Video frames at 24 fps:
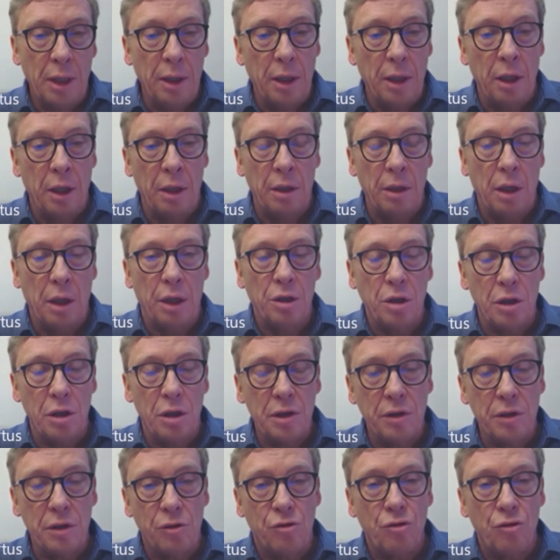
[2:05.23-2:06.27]
and I
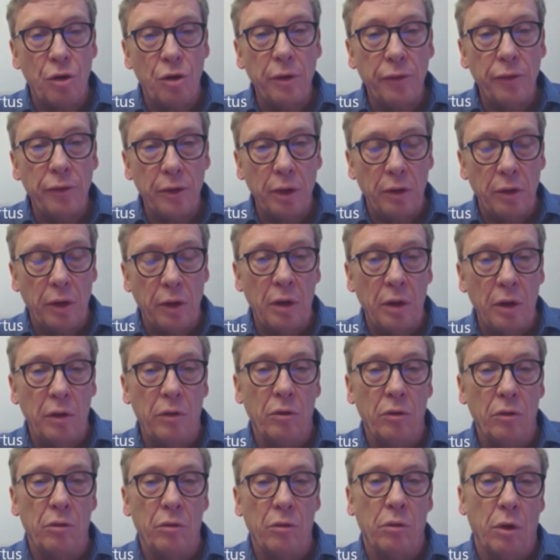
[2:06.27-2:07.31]
just drifted
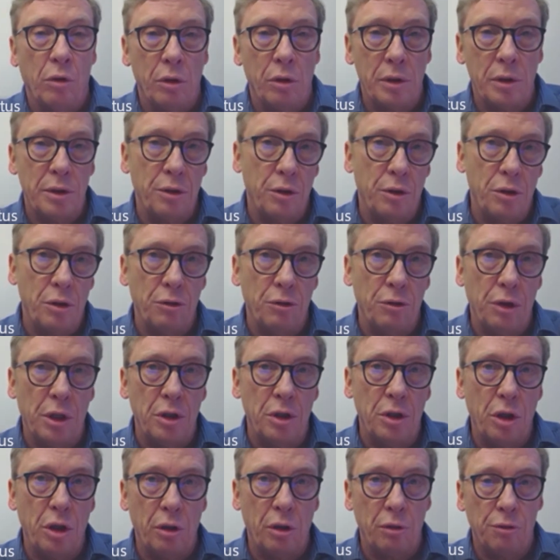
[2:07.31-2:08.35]
into oral surgery in
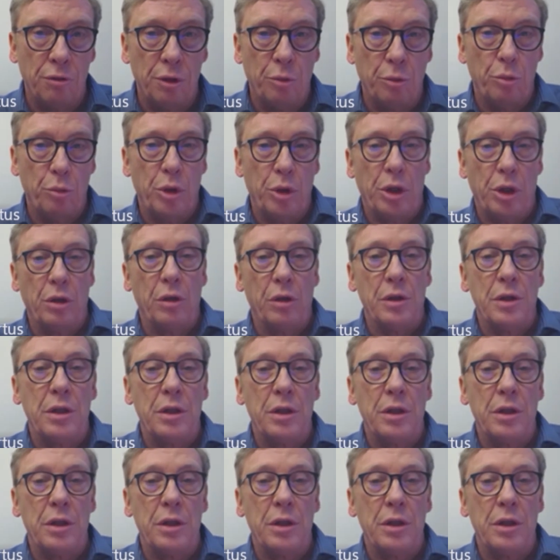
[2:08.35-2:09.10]
children because